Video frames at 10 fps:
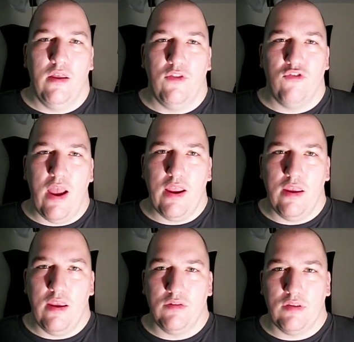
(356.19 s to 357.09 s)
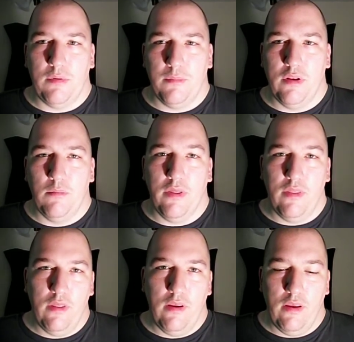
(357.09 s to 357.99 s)
in the Dragon King supplement, but
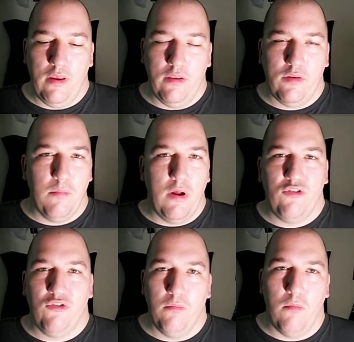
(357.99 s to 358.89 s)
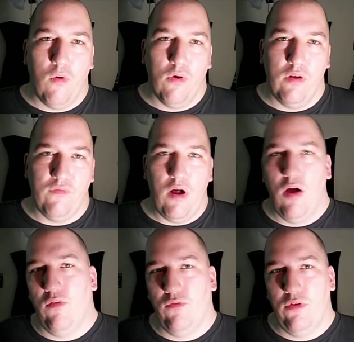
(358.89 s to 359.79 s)
it's much more
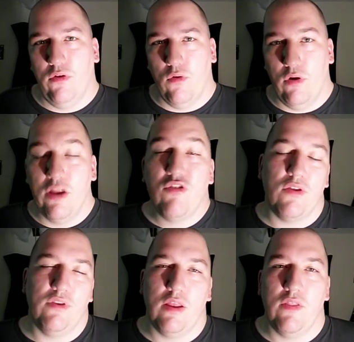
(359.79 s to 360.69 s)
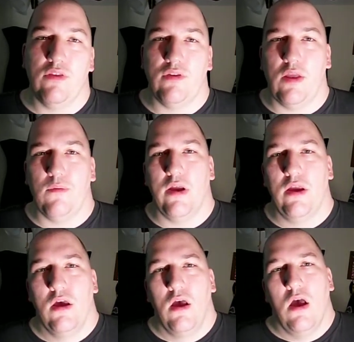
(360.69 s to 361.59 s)
involved, or interesting in this anyway.
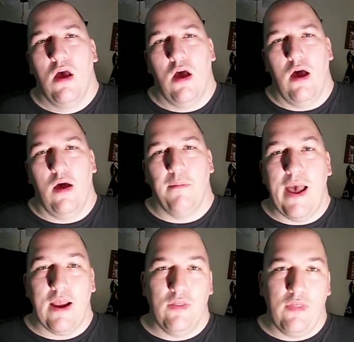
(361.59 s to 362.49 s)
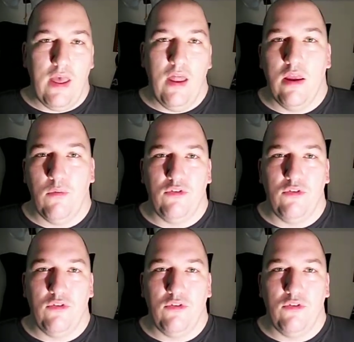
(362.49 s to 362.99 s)
Back then it